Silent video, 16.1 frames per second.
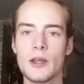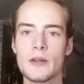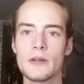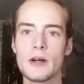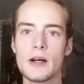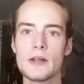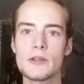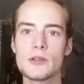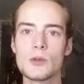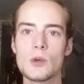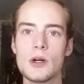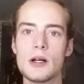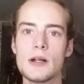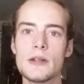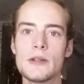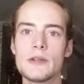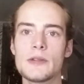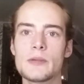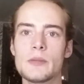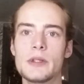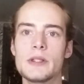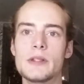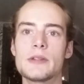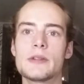And Āsavas
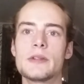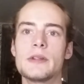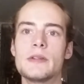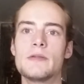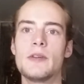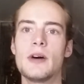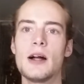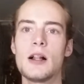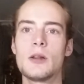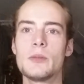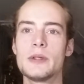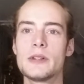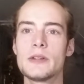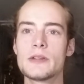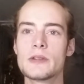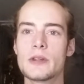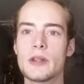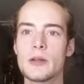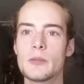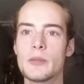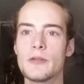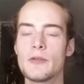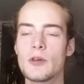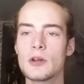means the defilements
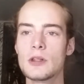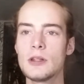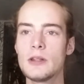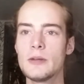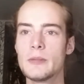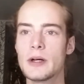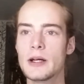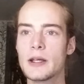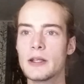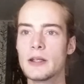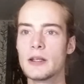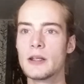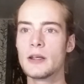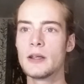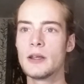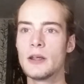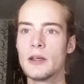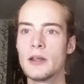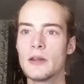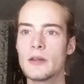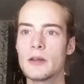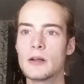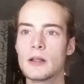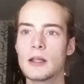that befuddle the mind.
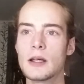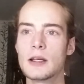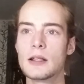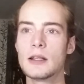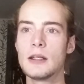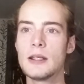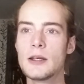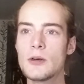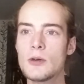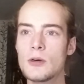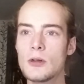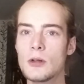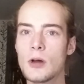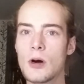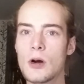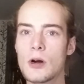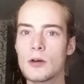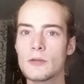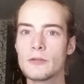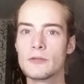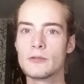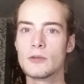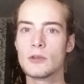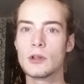They are like a liquor
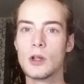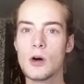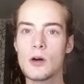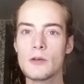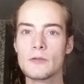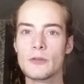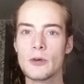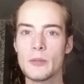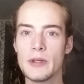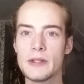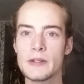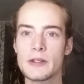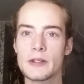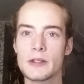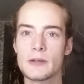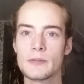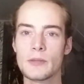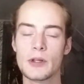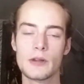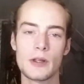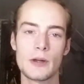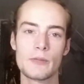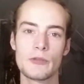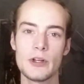long fermented,
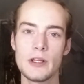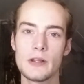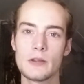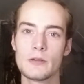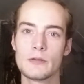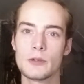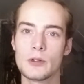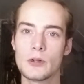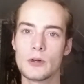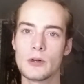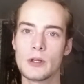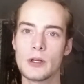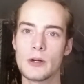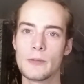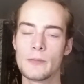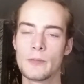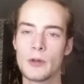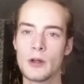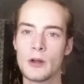and I'm reading the footnote here.